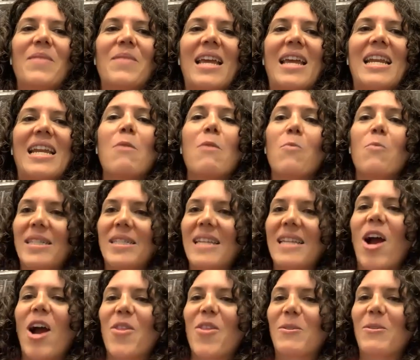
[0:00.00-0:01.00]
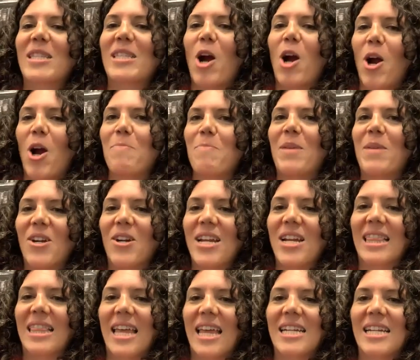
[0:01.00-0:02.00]
And it was there was a hard
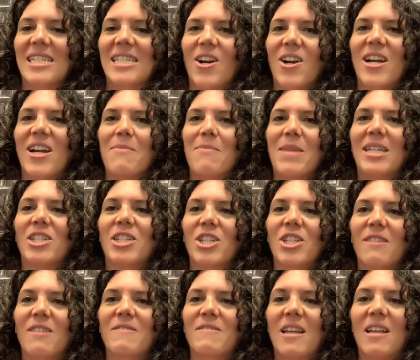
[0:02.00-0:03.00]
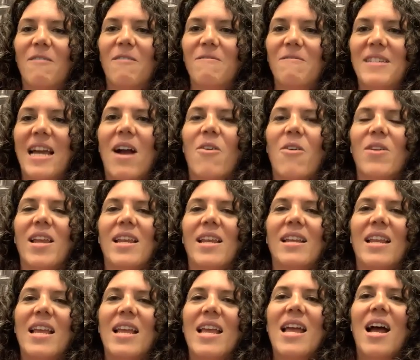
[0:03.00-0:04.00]
period, like Dhairya mentioned, of self-doubt and
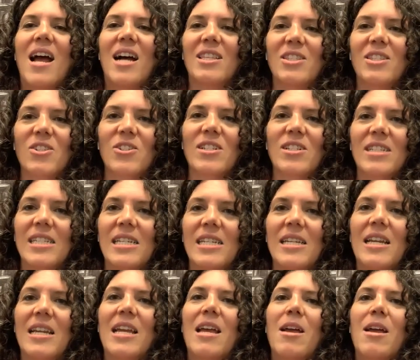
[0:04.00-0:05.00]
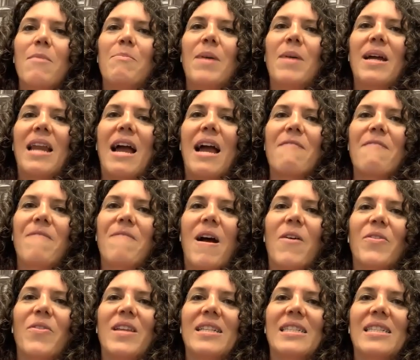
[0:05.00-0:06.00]
uncertainty. But I found
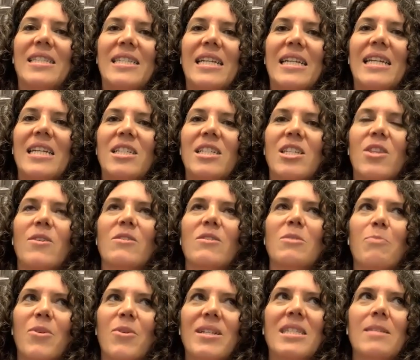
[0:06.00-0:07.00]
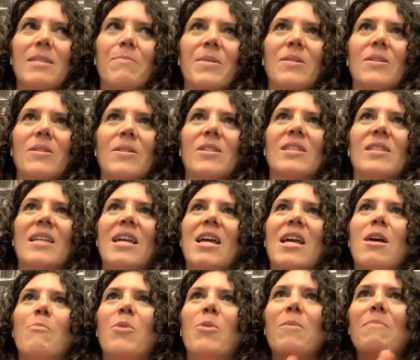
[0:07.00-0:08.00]
that sticking to those principles
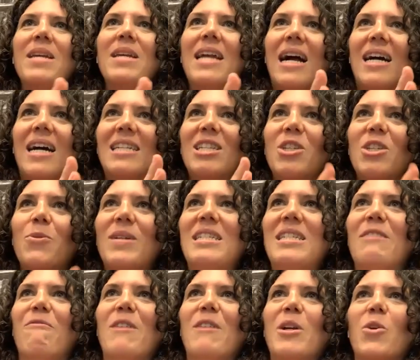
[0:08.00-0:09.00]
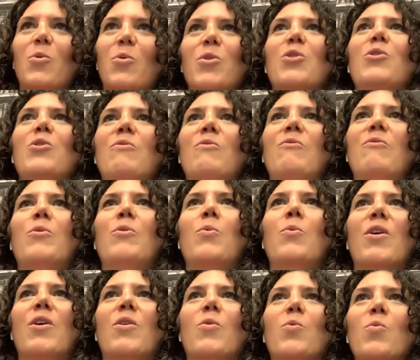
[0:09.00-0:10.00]
put me onto a different groove
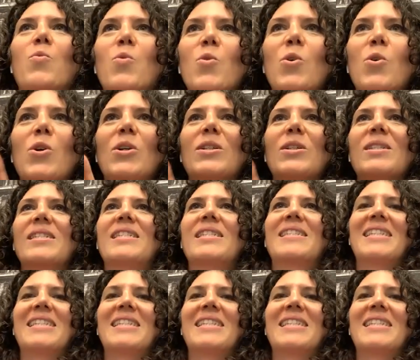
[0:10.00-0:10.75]
where the rules